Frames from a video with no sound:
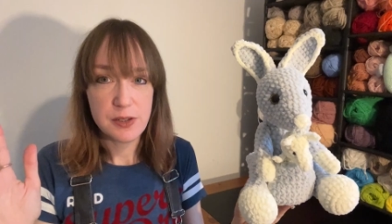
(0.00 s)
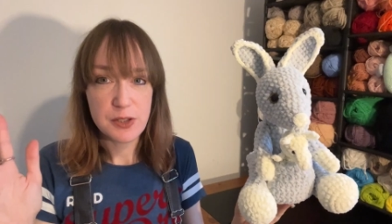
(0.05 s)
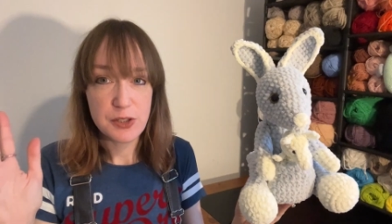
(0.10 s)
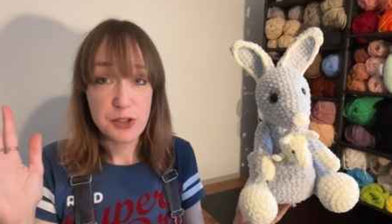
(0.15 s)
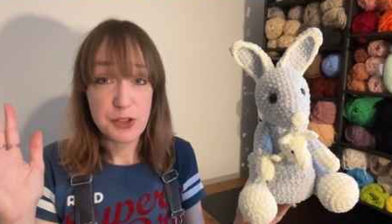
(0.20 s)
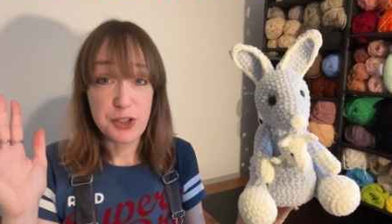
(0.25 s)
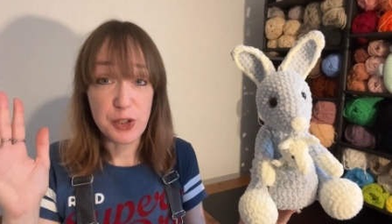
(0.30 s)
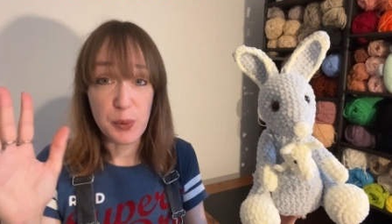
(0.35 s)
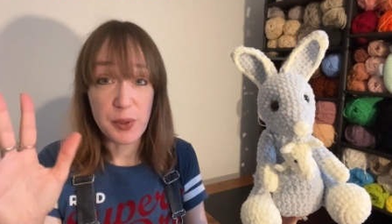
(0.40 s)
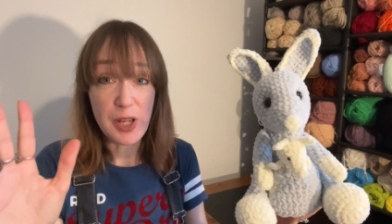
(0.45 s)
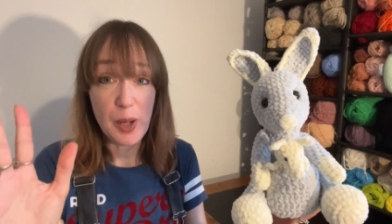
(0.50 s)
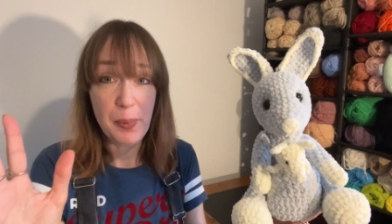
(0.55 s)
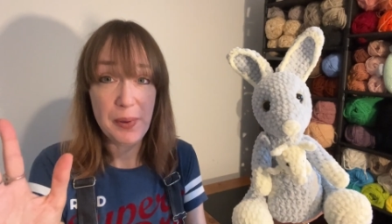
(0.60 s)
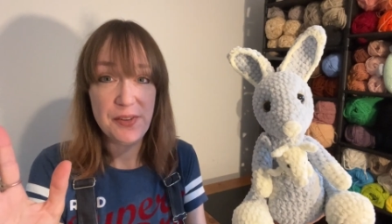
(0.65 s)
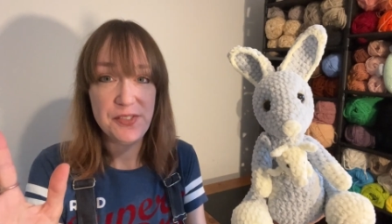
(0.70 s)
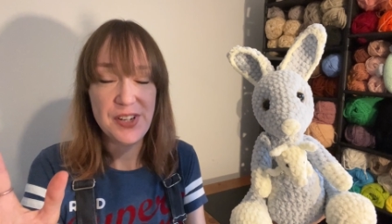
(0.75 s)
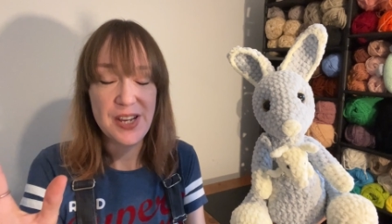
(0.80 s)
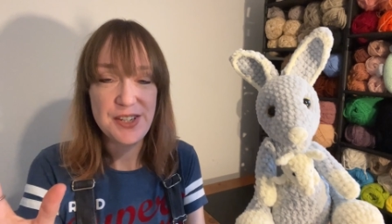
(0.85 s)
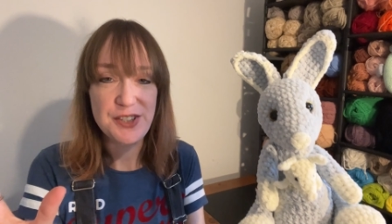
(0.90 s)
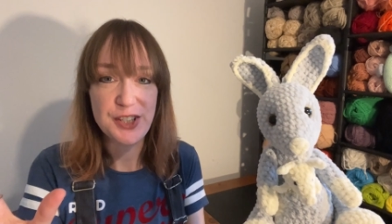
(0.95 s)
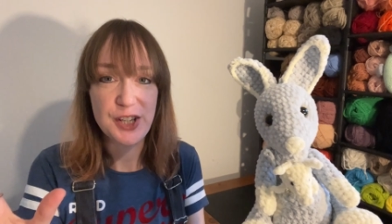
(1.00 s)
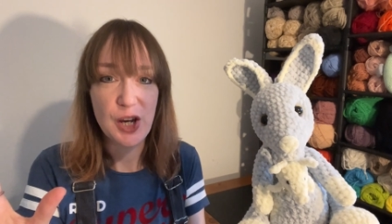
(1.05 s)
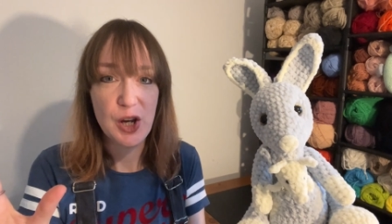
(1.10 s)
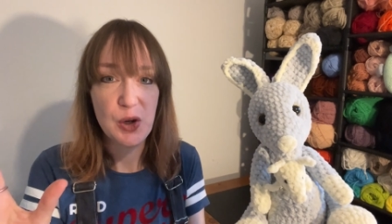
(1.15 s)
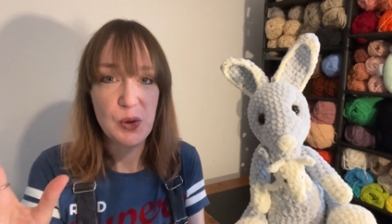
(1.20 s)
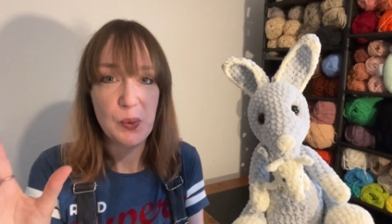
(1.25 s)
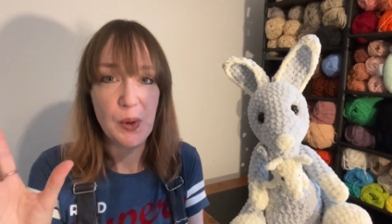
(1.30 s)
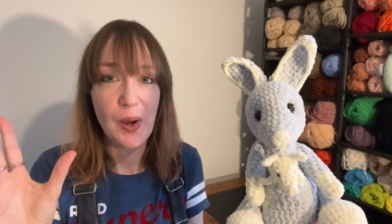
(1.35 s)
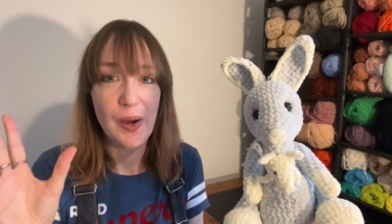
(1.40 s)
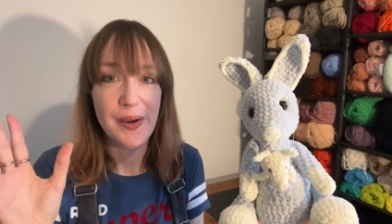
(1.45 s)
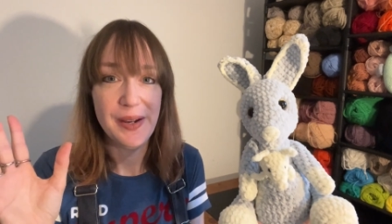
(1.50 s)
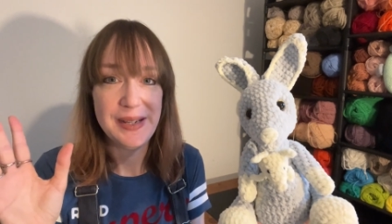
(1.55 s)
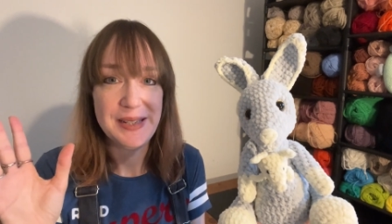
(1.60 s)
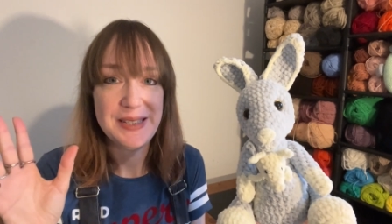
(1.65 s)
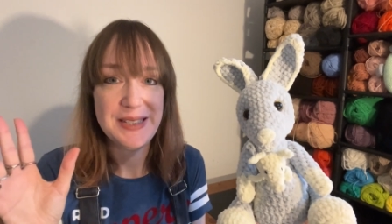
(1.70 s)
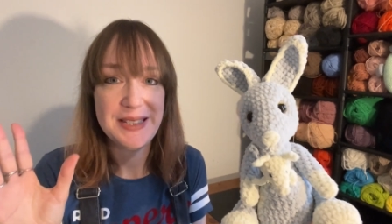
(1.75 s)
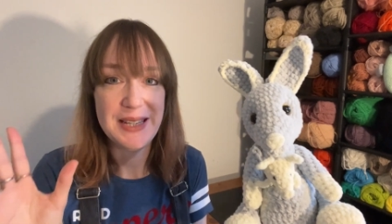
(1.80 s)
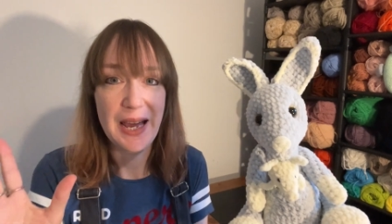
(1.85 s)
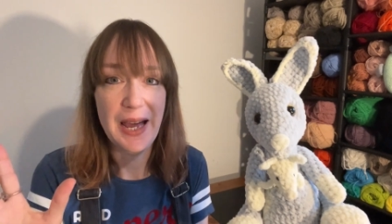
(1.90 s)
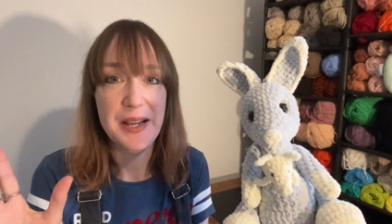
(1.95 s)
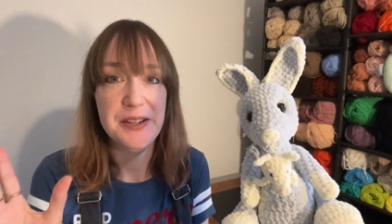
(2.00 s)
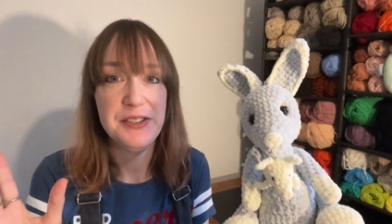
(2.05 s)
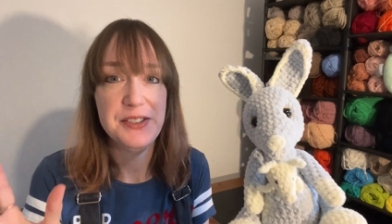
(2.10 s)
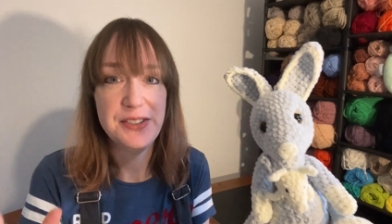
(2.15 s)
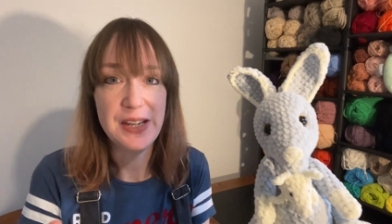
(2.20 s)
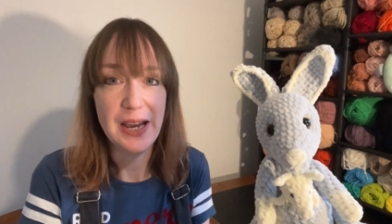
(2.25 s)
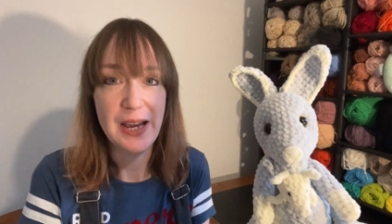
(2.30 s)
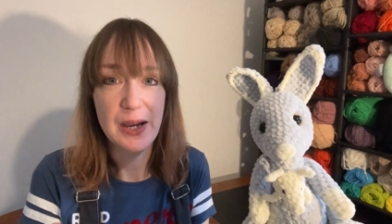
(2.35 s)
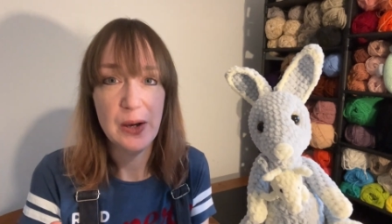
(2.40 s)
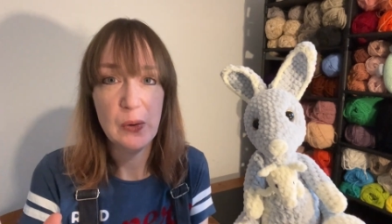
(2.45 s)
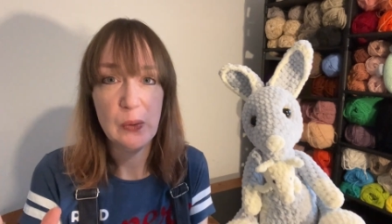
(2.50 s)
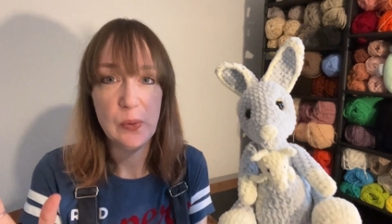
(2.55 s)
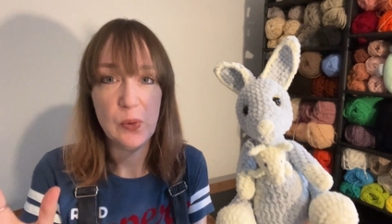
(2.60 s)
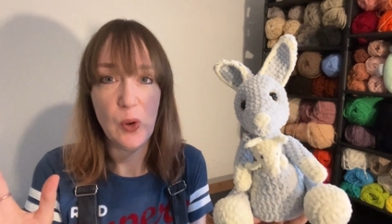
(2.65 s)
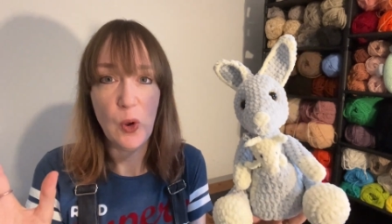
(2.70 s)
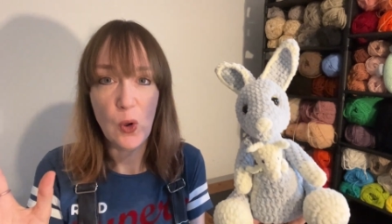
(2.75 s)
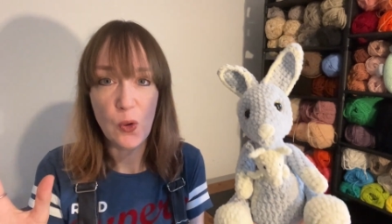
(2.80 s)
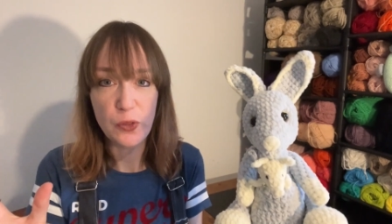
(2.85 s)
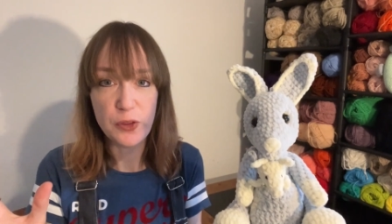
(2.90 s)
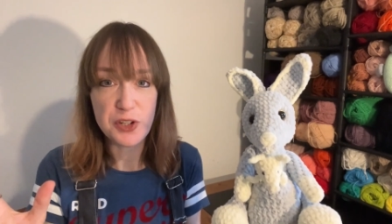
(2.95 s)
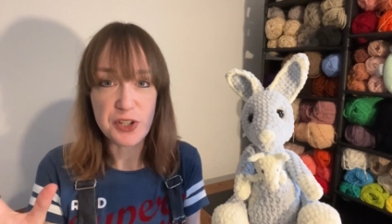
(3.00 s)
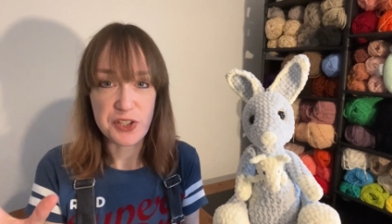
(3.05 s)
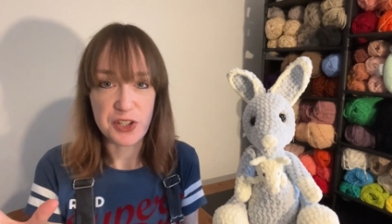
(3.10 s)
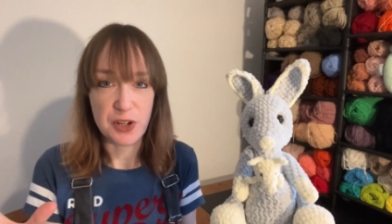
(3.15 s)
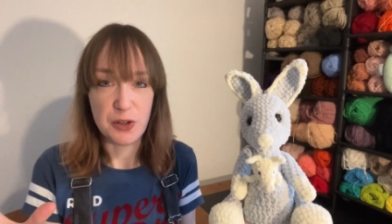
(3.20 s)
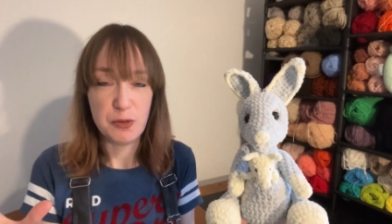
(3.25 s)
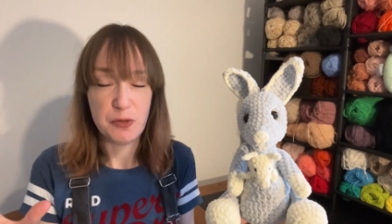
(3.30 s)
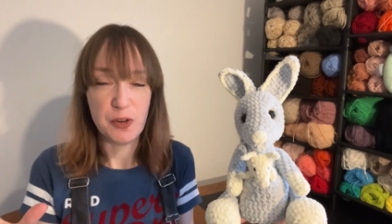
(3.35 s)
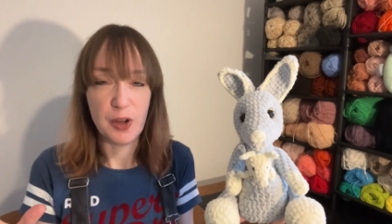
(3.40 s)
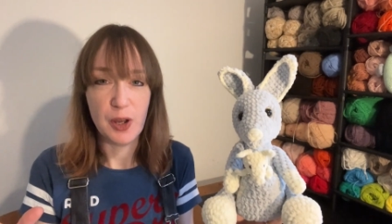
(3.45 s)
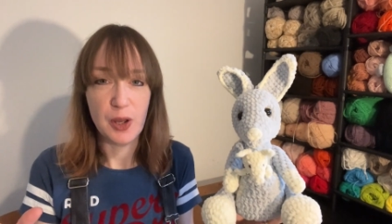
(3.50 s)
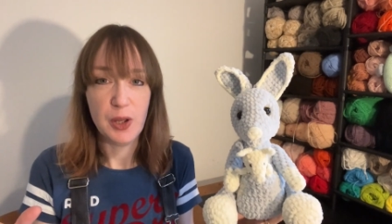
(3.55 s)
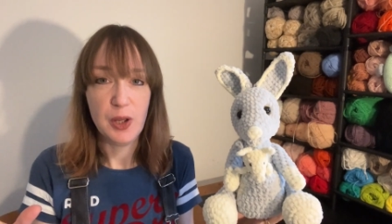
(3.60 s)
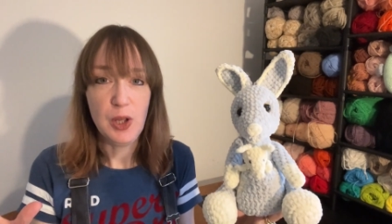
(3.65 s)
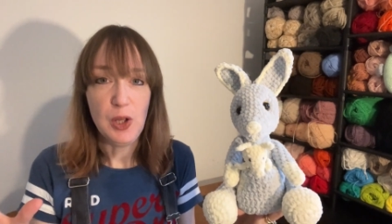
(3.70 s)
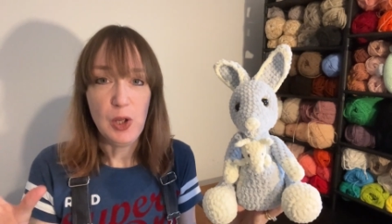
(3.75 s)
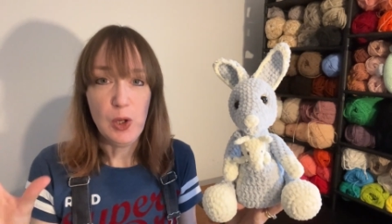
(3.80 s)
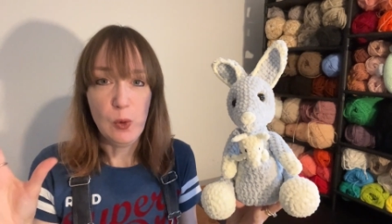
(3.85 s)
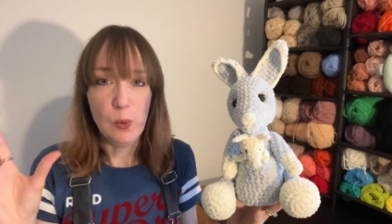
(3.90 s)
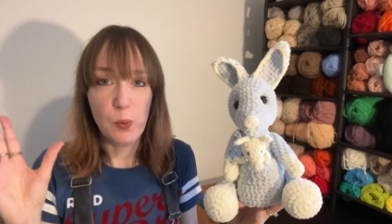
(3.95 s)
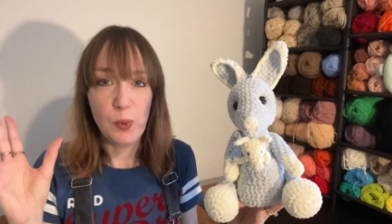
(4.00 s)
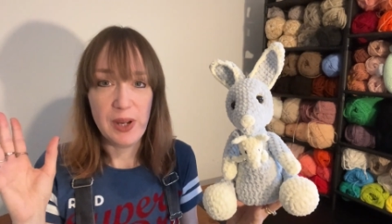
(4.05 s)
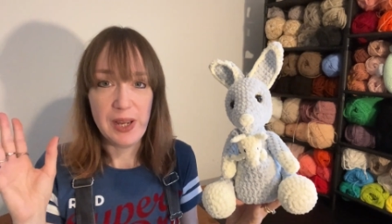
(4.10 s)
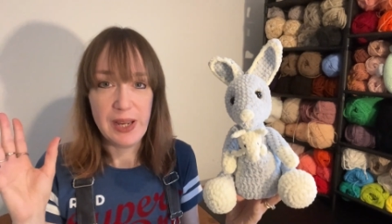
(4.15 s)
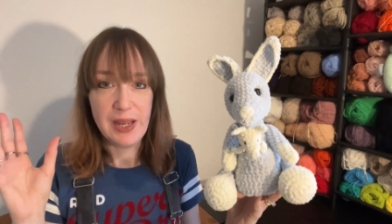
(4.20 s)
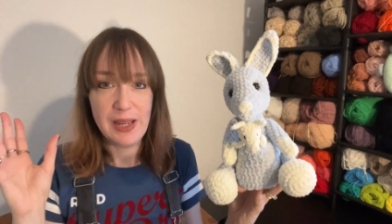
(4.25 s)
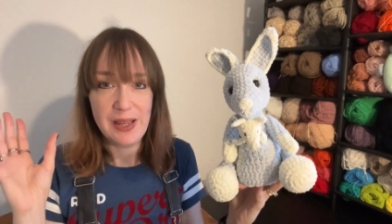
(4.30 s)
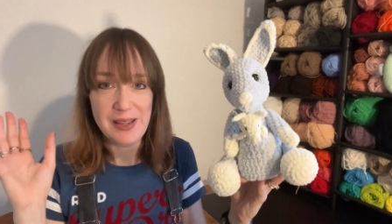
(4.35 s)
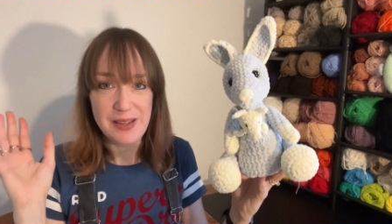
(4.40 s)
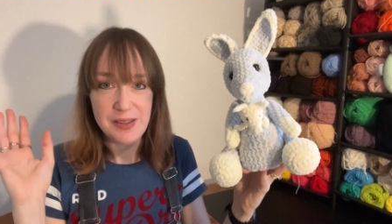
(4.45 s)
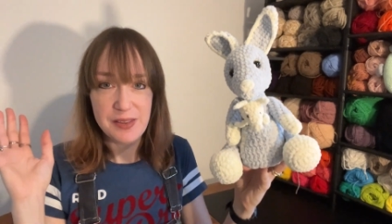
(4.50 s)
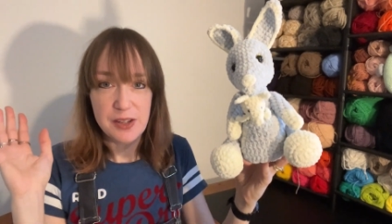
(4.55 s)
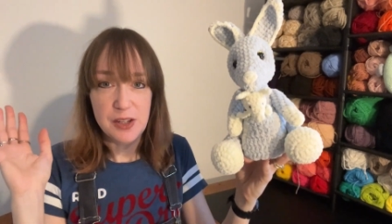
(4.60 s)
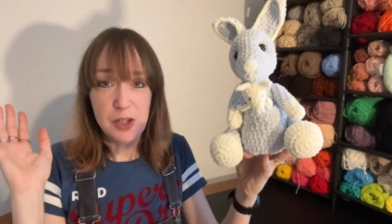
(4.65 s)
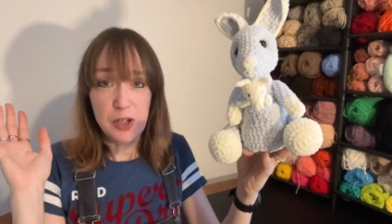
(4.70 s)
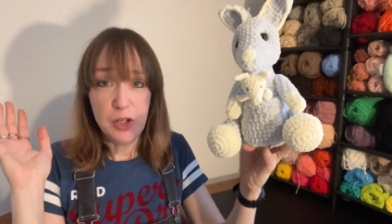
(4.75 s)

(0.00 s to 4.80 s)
So a couple of days ago, I sat down on the sofa with